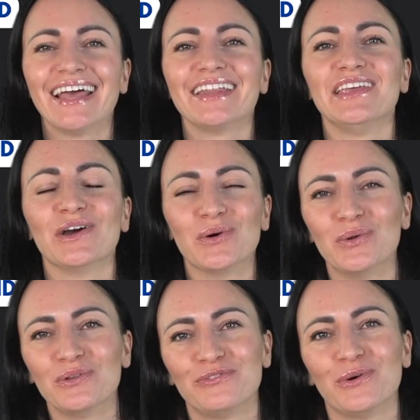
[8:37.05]
They are
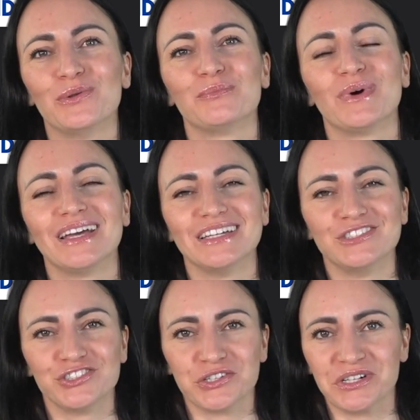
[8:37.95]
all followed by a
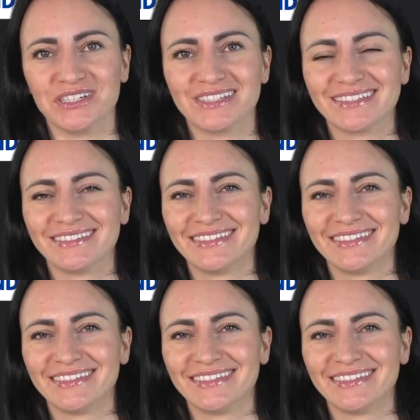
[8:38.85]
gerund.